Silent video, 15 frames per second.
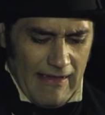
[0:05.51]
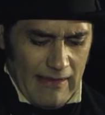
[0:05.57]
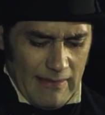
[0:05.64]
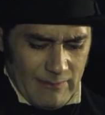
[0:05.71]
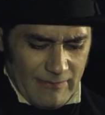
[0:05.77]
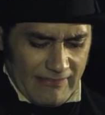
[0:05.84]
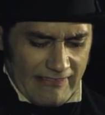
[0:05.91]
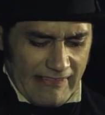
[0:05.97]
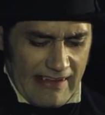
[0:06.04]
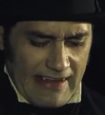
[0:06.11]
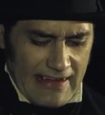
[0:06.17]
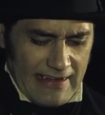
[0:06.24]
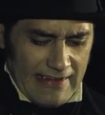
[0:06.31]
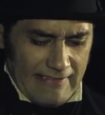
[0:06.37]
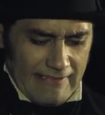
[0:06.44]
I'm
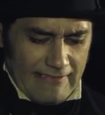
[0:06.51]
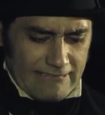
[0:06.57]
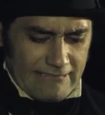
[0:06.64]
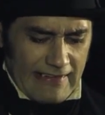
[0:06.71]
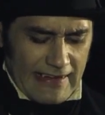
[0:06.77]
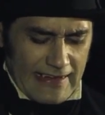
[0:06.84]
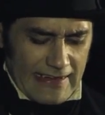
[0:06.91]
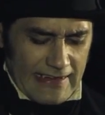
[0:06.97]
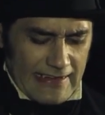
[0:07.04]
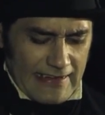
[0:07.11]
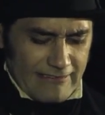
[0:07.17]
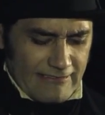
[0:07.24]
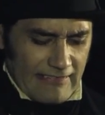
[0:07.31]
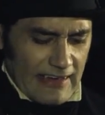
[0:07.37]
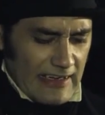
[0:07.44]
really,
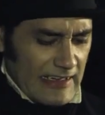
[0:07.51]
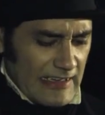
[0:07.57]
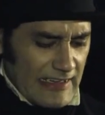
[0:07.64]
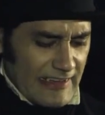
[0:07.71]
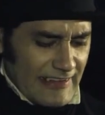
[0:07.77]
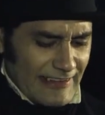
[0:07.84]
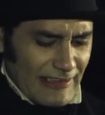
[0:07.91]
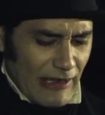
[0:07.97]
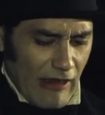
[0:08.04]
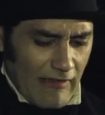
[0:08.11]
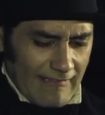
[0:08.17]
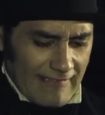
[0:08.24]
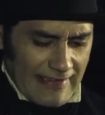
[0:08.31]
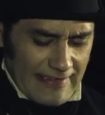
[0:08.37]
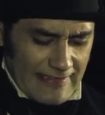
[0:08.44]
really, really
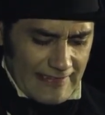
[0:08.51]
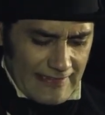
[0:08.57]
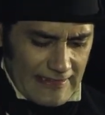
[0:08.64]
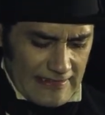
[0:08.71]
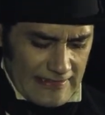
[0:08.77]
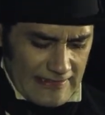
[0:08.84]
sorry